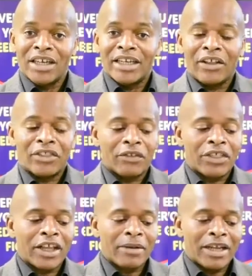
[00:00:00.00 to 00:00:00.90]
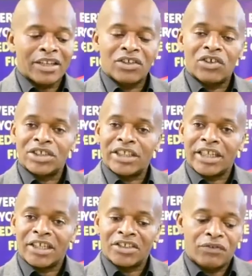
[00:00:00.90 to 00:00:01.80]
Now the thing about the non-stick
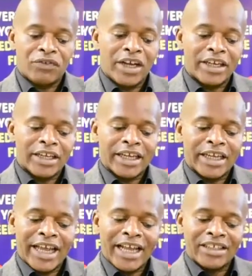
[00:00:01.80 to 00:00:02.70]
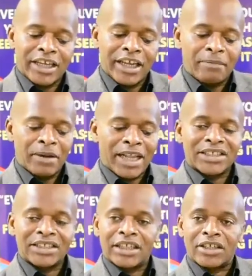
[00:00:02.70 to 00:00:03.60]
is you'll find that it has a
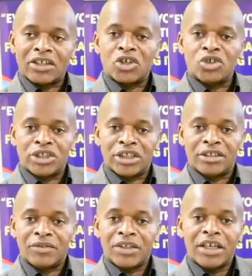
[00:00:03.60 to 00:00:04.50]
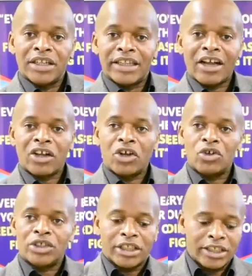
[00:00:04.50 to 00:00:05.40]
plastic coating. That
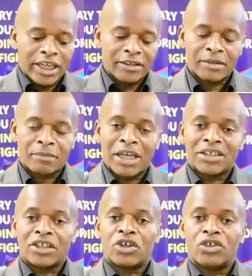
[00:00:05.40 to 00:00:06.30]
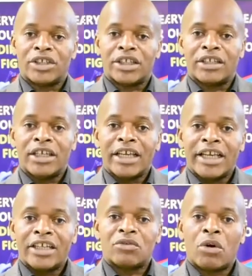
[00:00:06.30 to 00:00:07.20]
coating, that plastic coating,
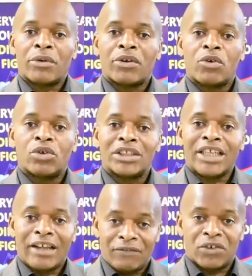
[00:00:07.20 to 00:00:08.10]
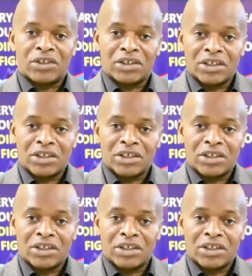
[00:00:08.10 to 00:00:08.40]
is what we call Teflon.